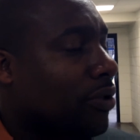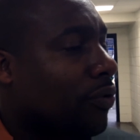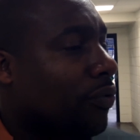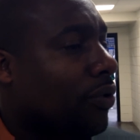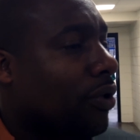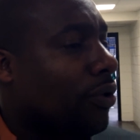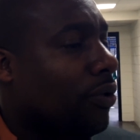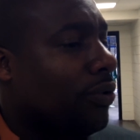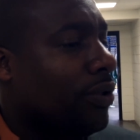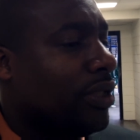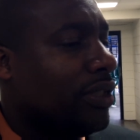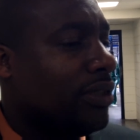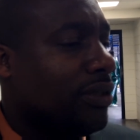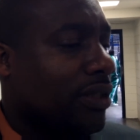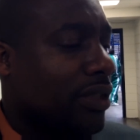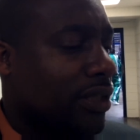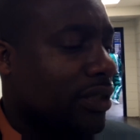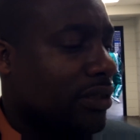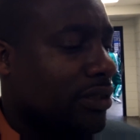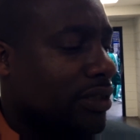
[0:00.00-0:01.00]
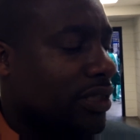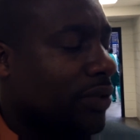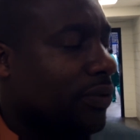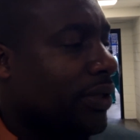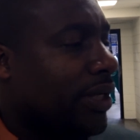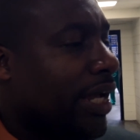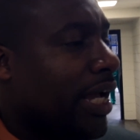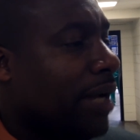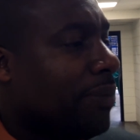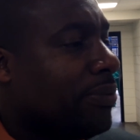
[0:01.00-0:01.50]
on the road and see
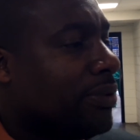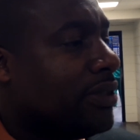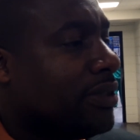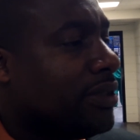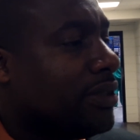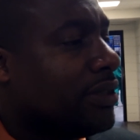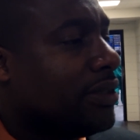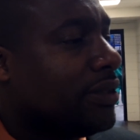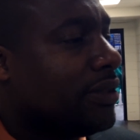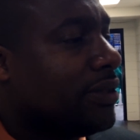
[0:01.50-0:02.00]
what happens.